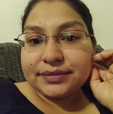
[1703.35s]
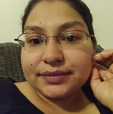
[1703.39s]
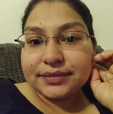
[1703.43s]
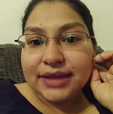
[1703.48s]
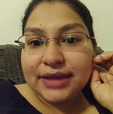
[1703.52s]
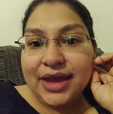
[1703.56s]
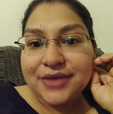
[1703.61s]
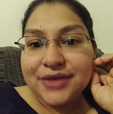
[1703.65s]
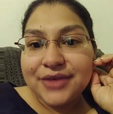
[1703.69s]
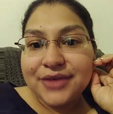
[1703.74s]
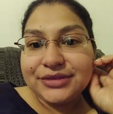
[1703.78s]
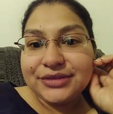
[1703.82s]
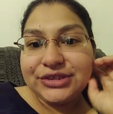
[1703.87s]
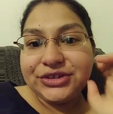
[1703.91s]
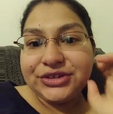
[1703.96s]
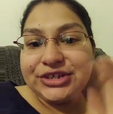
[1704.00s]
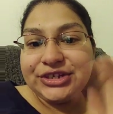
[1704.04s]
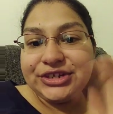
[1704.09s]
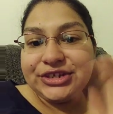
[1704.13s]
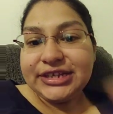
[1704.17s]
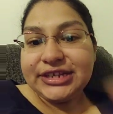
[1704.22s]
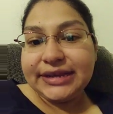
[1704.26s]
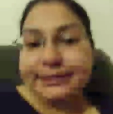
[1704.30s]
How's your
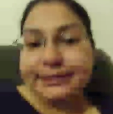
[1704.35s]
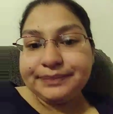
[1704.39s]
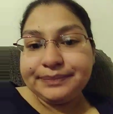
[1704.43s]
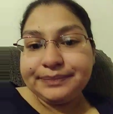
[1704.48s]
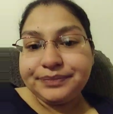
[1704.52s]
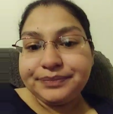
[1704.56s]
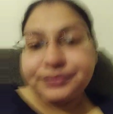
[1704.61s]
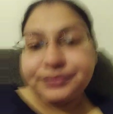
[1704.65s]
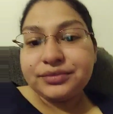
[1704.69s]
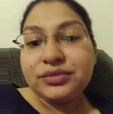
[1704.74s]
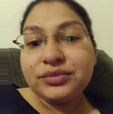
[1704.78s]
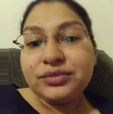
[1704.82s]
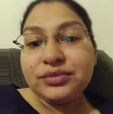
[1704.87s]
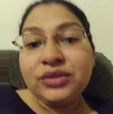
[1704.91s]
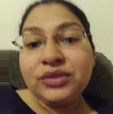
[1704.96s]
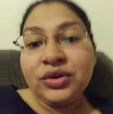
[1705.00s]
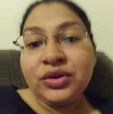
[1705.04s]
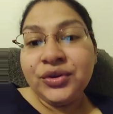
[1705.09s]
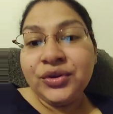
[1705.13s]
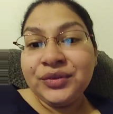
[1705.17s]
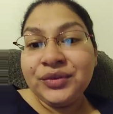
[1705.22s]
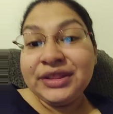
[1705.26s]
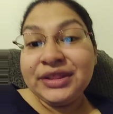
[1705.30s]
day?
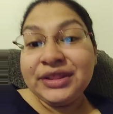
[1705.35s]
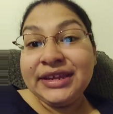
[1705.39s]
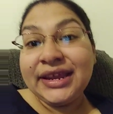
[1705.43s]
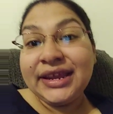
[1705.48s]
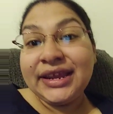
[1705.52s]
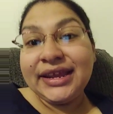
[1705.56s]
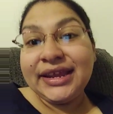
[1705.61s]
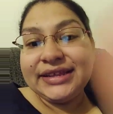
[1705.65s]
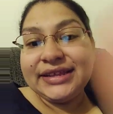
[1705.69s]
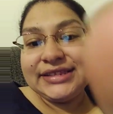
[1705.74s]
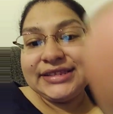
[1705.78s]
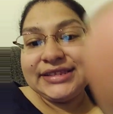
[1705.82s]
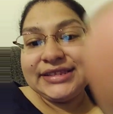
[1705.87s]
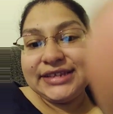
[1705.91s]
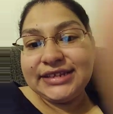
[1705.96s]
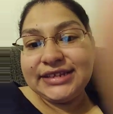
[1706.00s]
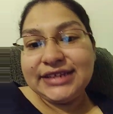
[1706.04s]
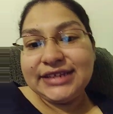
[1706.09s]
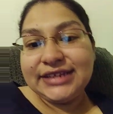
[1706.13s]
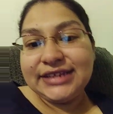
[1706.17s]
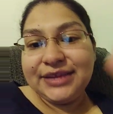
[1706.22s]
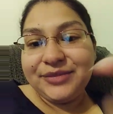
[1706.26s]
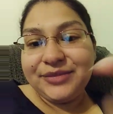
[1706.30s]
Or really night. It's
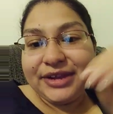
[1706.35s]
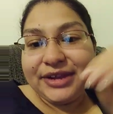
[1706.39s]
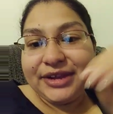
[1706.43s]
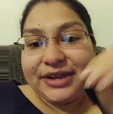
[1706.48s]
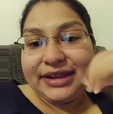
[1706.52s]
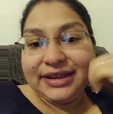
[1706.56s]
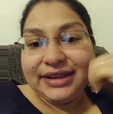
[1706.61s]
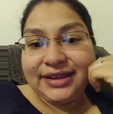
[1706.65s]
nighttime, right?